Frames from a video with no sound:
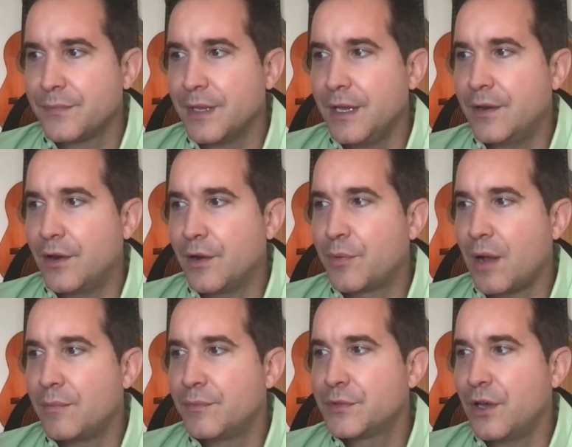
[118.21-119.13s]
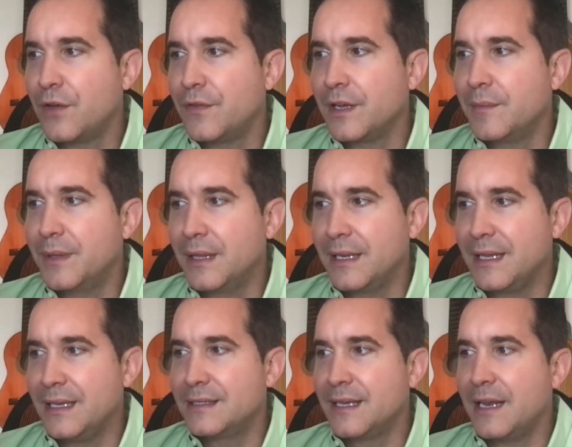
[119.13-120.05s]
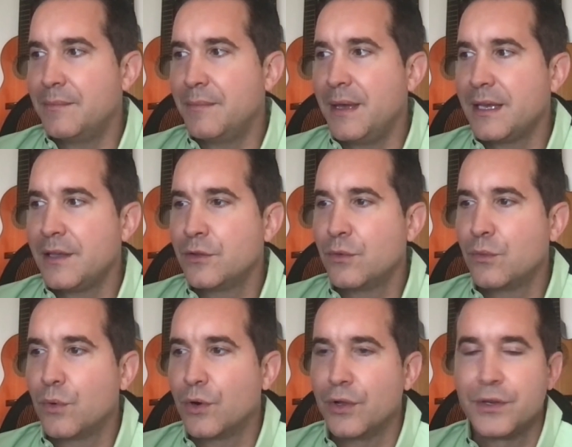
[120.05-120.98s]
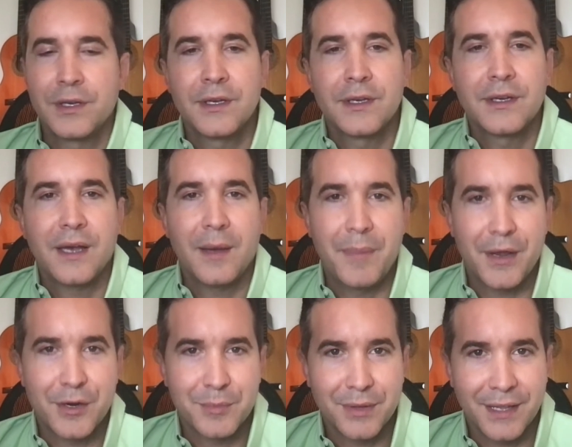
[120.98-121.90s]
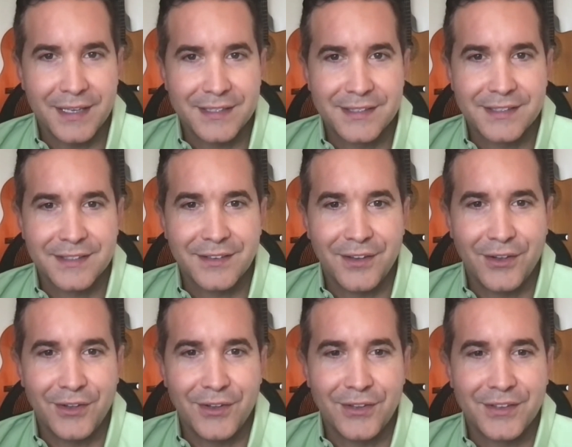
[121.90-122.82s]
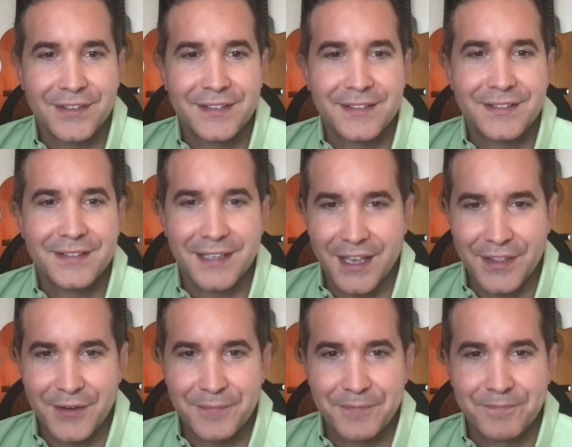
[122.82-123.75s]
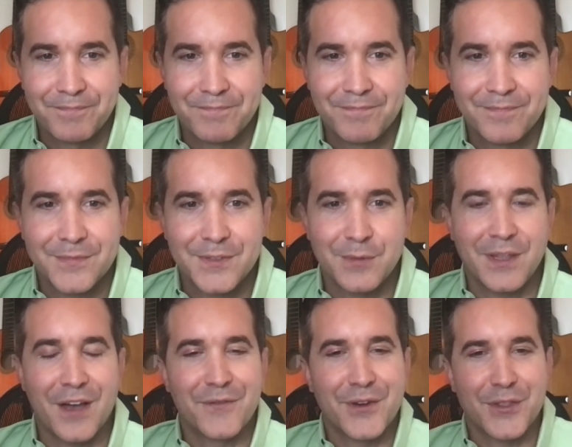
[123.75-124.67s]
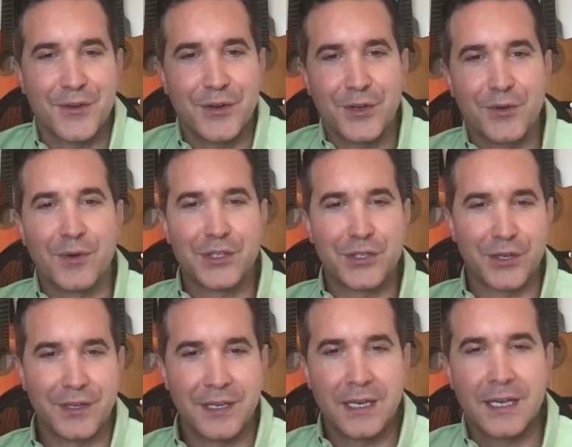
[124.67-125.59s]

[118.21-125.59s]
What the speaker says: in our problem-solving abilities and making the world a better place all together. So without further ado, Richard,